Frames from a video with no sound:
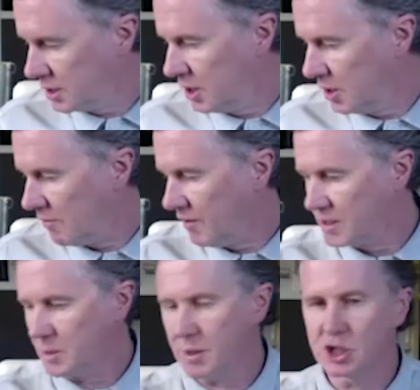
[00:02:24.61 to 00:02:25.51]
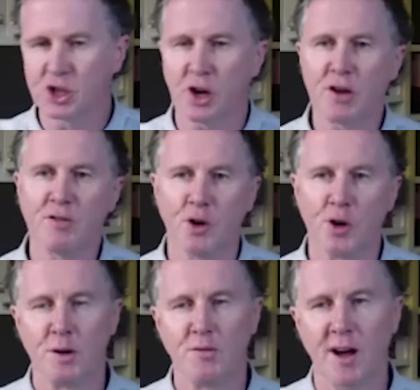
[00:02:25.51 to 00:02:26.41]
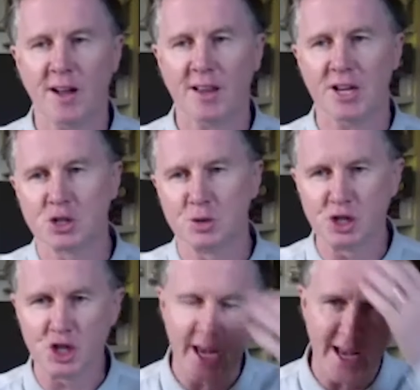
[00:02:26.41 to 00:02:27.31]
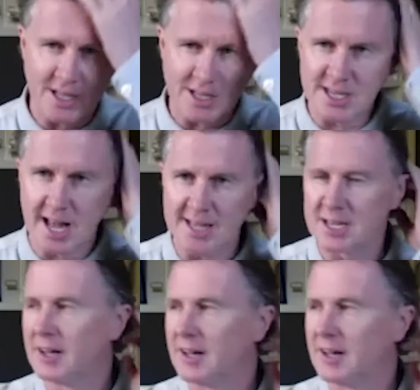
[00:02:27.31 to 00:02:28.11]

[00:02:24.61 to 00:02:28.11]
You know, I felt a bit sorry for him, the fact that as soon as Jurgen said